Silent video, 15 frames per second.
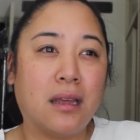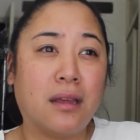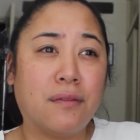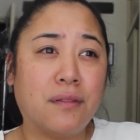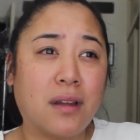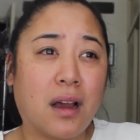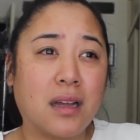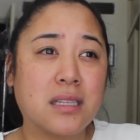
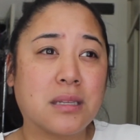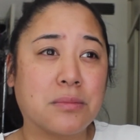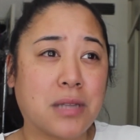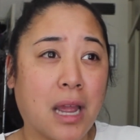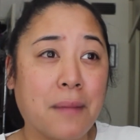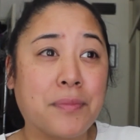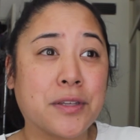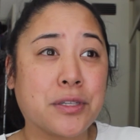If not,
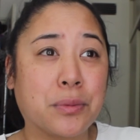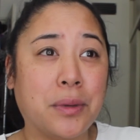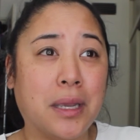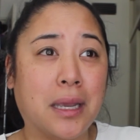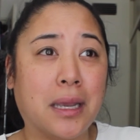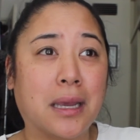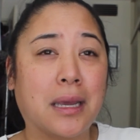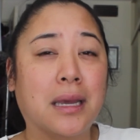sometime this
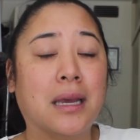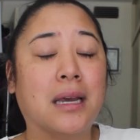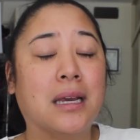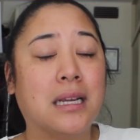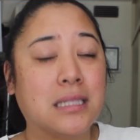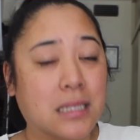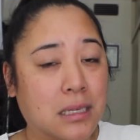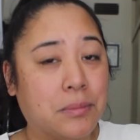week.
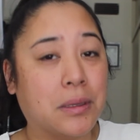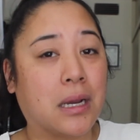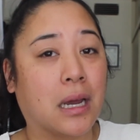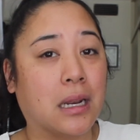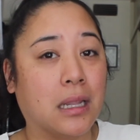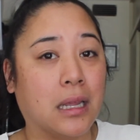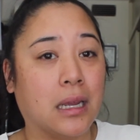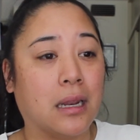It's going to be
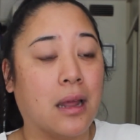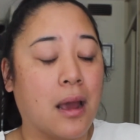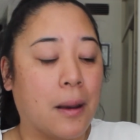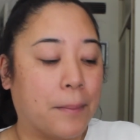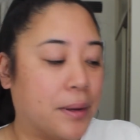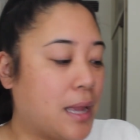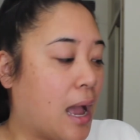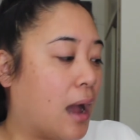kind of late.
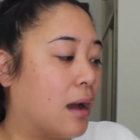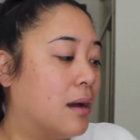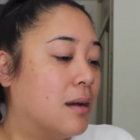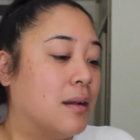But yeah.